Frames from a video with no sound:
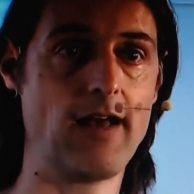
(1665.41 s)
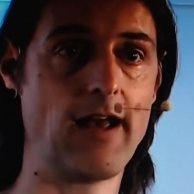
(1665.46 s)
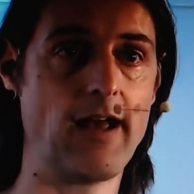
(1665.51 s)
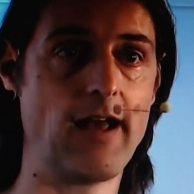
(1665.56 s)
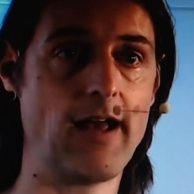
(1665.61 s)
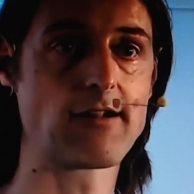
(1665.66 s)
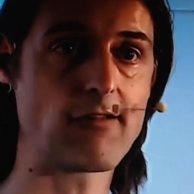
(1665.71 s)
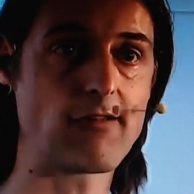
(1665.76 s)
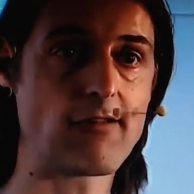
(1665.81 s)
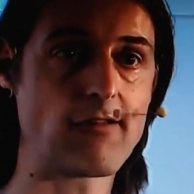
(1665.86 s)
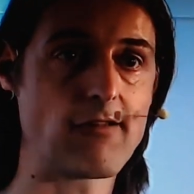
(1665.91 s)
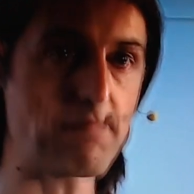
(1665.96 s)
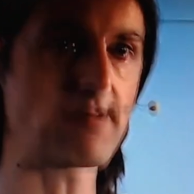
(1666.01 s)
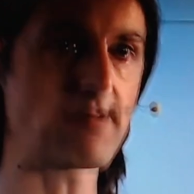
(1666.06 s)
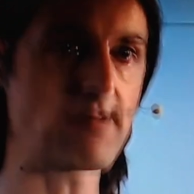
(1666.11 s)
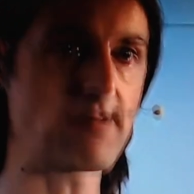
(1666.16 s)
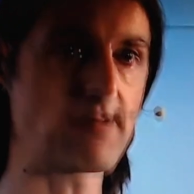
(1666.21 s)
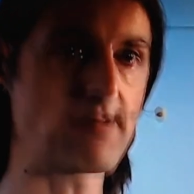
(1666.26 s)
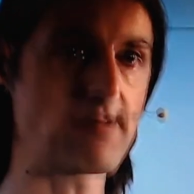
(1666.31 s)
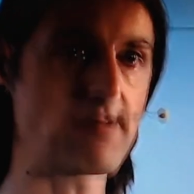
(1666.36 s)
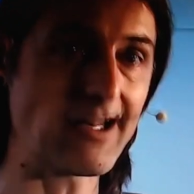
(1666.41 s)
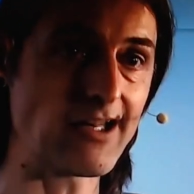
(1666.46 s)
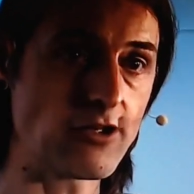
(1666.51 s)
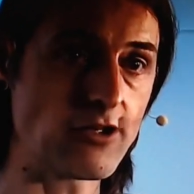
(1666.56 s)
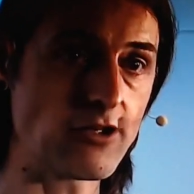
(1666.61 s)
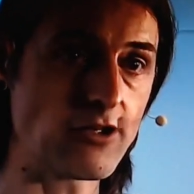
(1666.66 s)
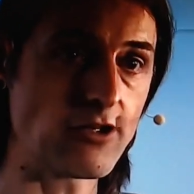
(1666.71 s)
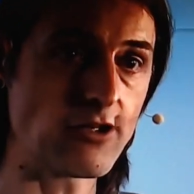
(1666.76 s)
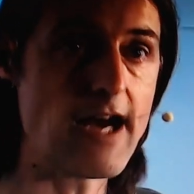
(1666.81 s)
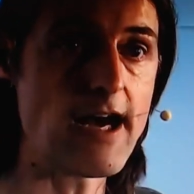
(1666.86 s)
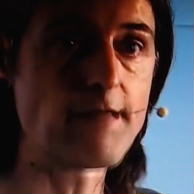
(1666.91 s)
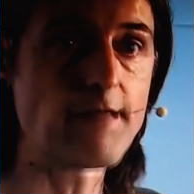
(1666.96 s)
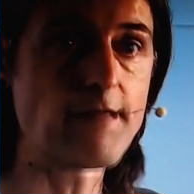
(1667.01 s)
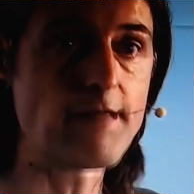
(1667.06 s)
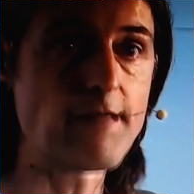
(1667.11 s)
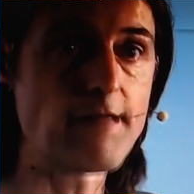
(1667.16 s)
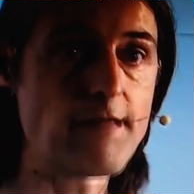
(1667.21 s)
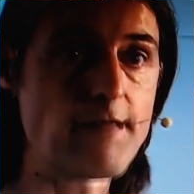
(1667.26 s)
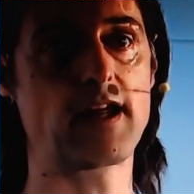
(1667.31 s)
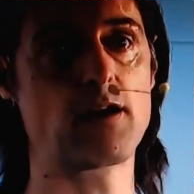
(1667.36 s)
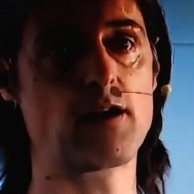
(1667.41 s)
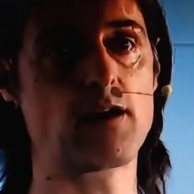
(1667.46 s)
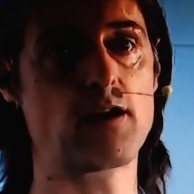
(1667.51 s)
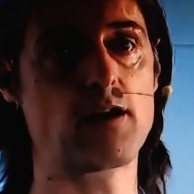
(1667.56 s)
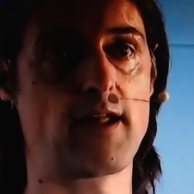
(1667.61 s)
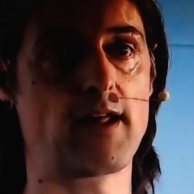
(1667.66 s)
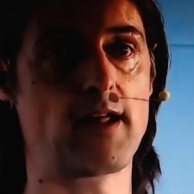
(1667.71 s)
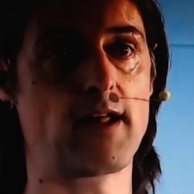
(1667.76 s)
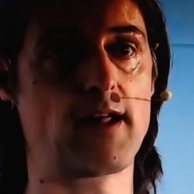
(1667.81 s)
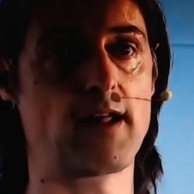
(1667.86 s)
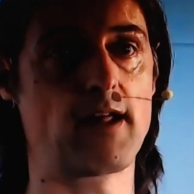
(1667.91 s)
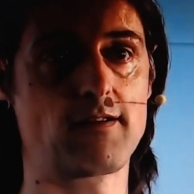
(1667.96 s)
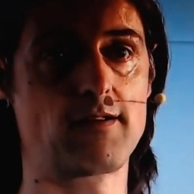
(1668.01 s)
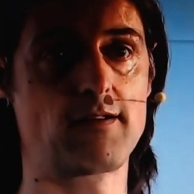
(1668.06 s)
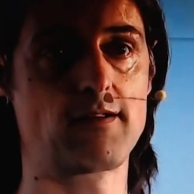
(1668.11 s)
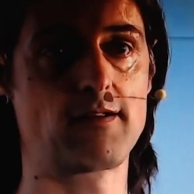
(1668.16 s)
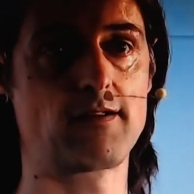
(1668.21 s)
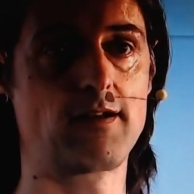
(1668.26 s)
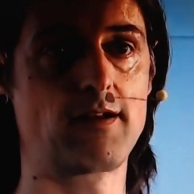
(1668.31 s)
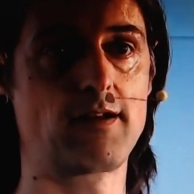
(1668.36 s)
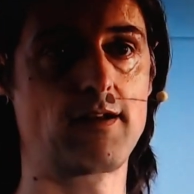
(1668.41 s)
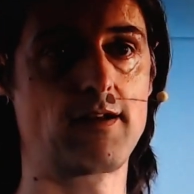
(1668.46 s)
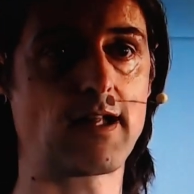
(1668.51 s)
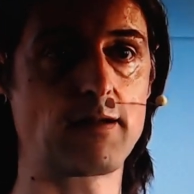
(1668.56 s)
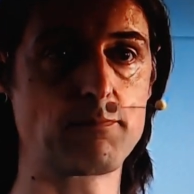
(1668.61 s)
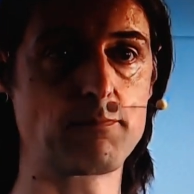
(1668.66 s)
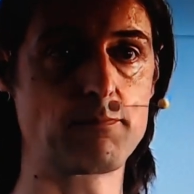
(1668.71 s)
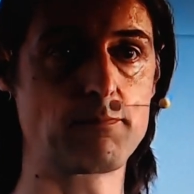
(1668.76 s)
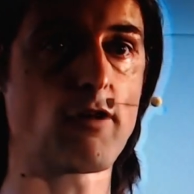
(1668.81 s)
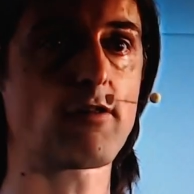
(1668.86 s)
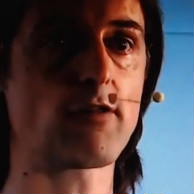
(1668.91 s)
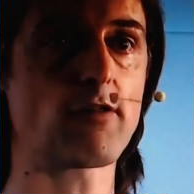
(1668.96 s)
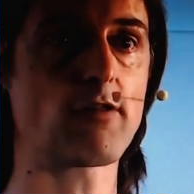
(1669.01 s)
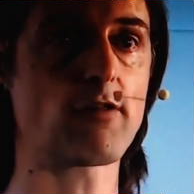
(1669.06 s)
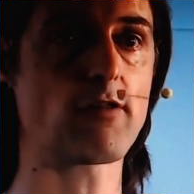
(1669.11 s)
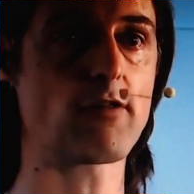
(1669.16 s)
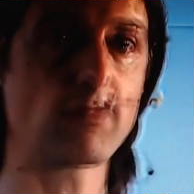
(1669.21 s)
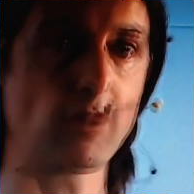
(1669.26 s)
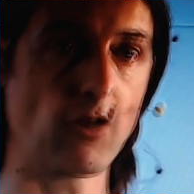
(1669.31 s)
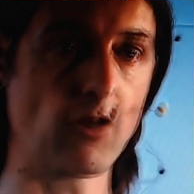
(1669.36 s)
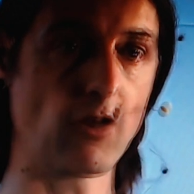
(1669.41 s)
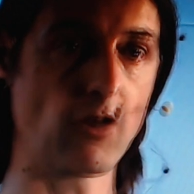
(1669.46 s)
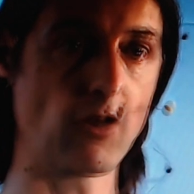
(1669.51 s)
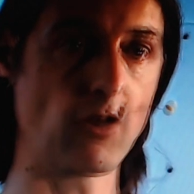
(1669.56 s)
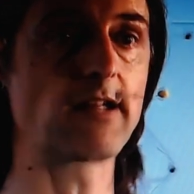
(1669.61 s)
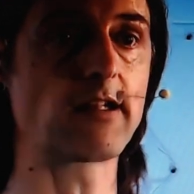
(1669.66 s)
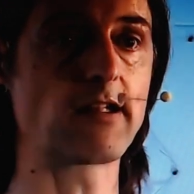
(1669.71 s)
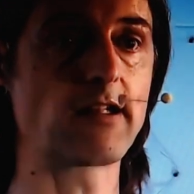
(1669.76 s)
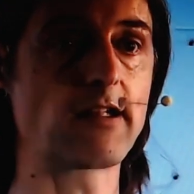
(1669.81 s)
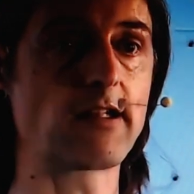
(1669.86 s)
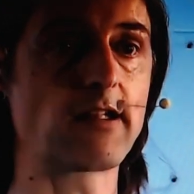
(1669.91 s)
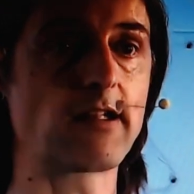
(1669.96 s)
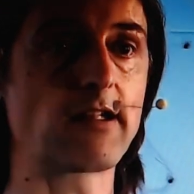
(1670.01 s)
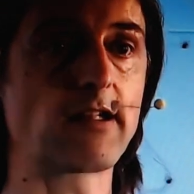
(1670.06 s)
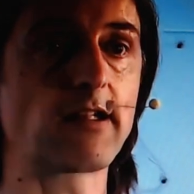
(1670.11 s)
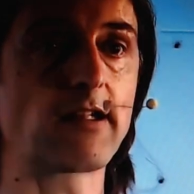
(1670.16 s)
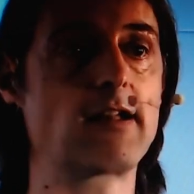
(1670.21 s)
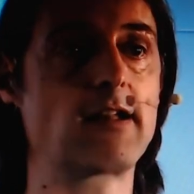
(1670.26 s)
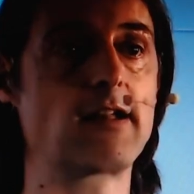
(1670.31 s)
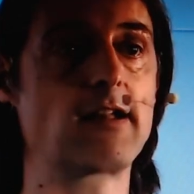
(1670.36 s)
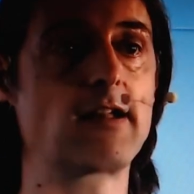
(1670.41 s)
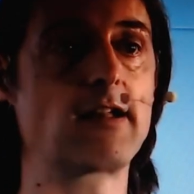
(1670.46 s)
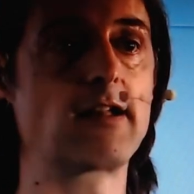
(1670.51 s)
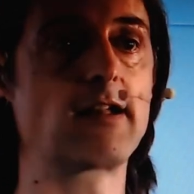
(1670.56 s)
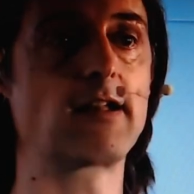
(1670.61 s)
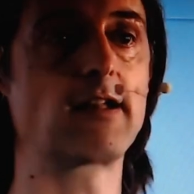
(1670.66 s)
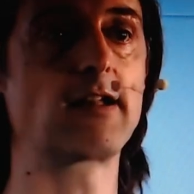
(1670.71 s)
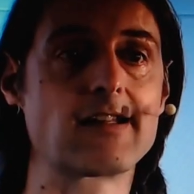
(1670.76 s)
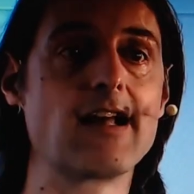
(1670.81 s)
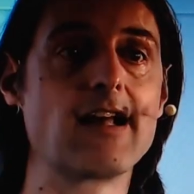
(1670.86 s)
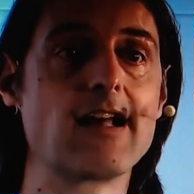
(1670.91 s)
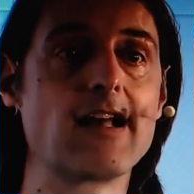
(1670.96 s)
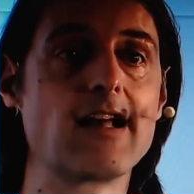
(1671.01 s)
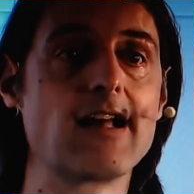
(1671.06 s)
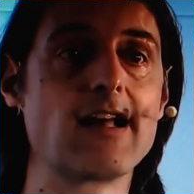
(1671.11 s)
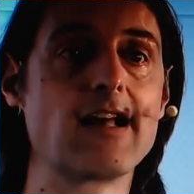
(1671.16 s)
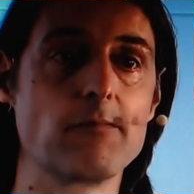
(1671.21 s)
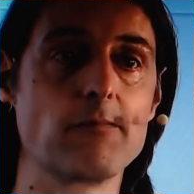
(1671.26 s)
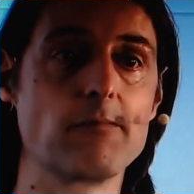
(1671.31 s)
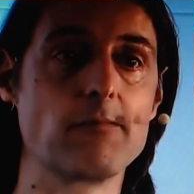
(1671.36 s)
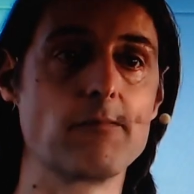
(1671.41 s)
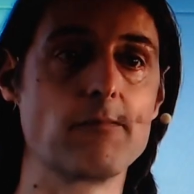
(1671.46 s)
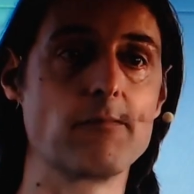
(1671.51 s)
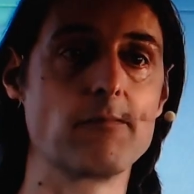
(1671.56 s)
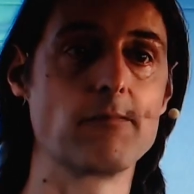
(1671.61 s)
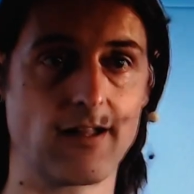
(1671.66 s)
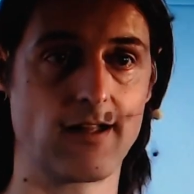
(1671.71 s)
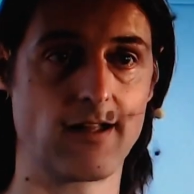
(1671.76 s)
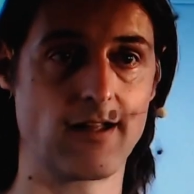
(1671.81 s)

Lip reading: And a substance can do everything with us. It can poison us slowly, it can kill us immediately.